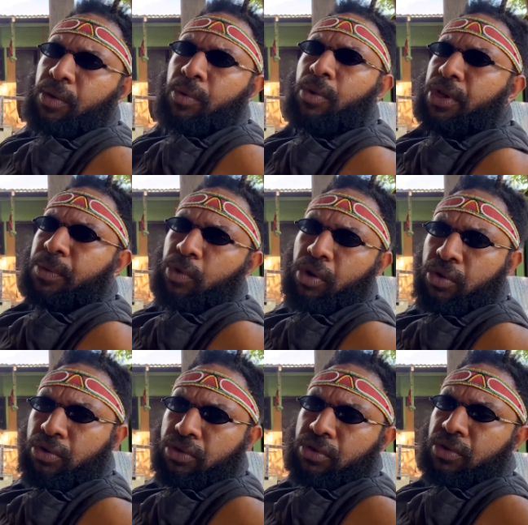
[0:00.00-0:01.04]
Working, work
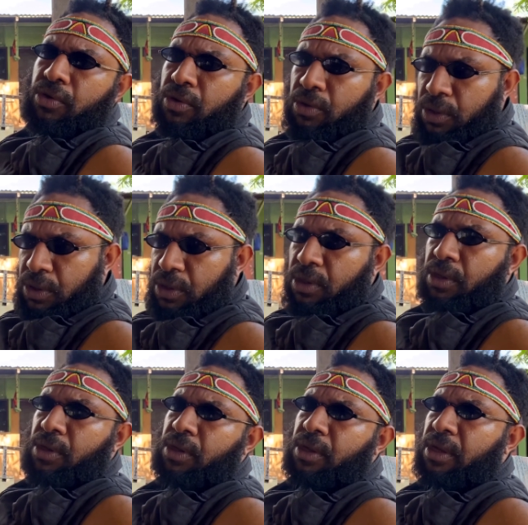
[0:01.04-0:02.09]
walk good
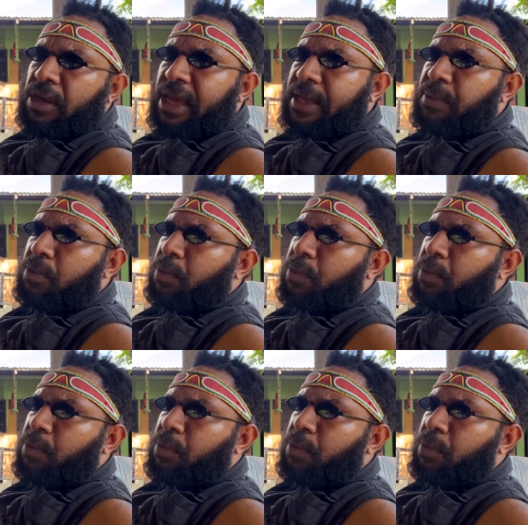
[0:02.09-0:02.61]
if you